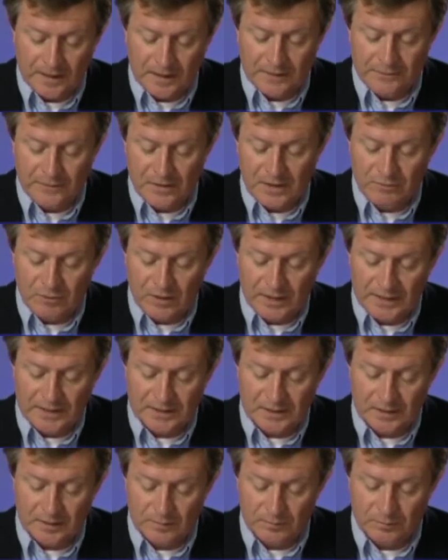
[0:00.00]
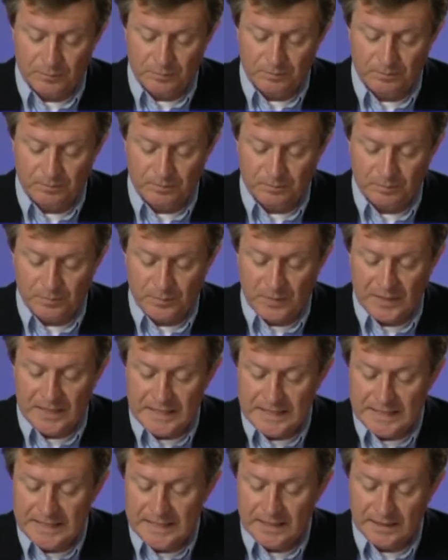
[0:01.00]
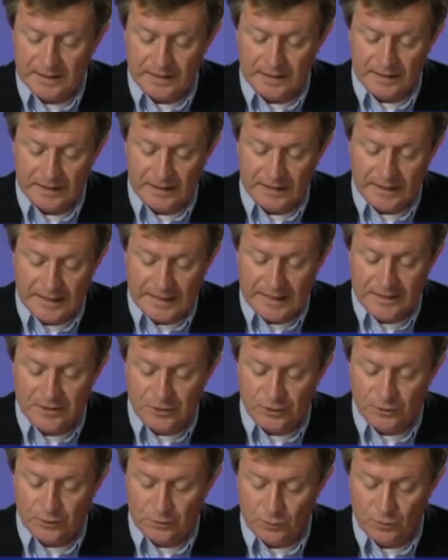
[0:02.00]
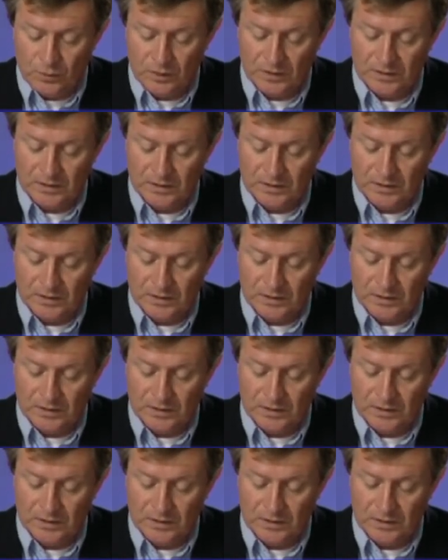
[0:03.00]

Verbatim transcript: If I write p into,